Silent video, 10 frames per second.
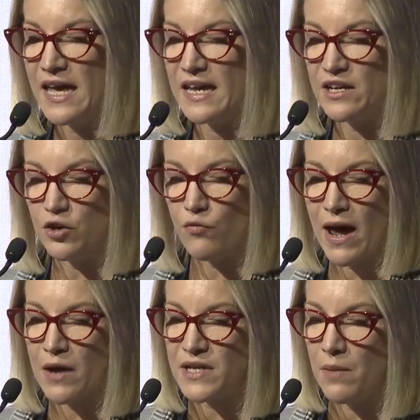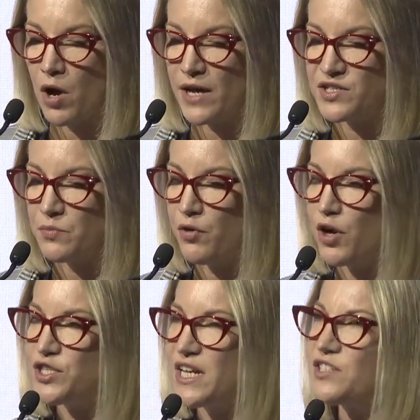in and around our mines and
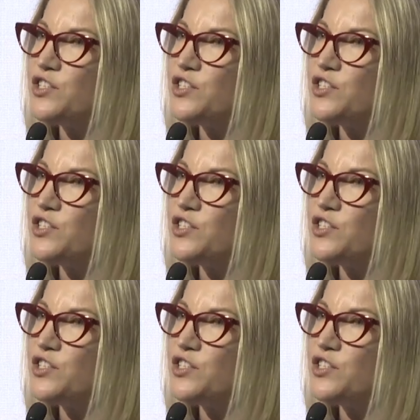projects,